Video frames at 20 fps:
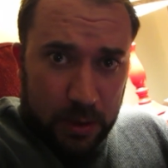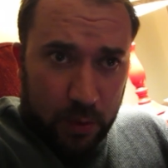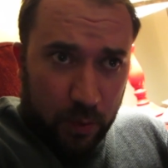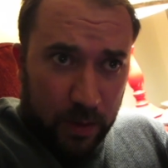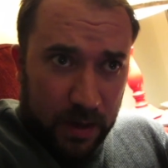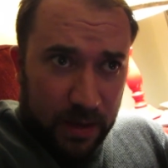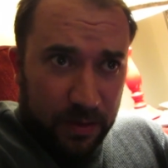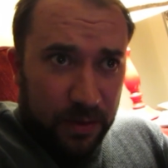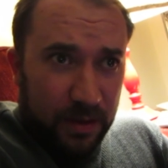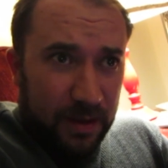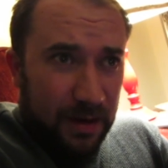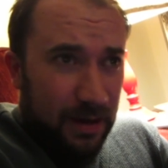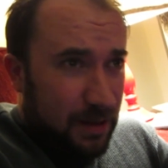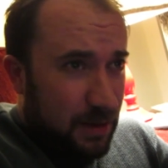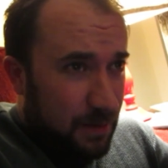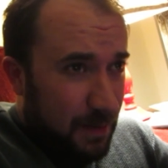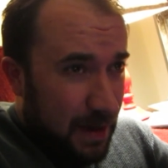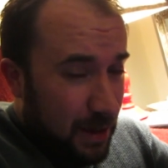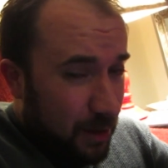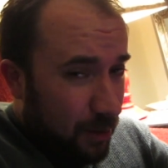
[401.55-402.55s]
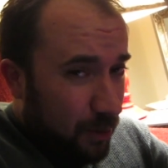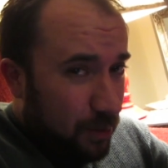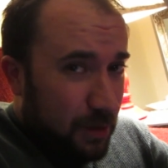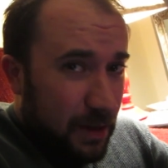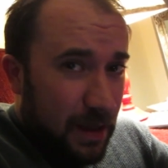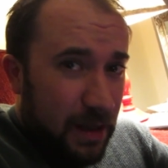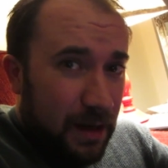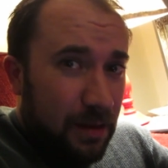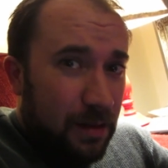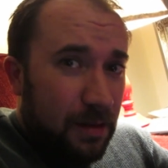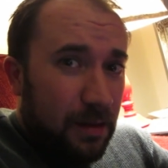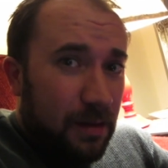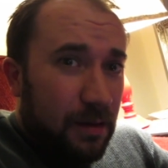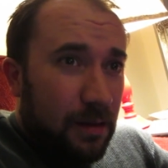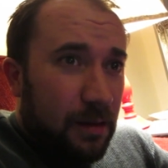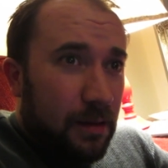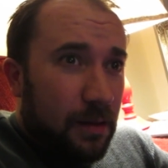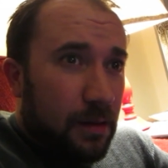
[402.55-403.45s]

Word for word: with tomato, lettuce,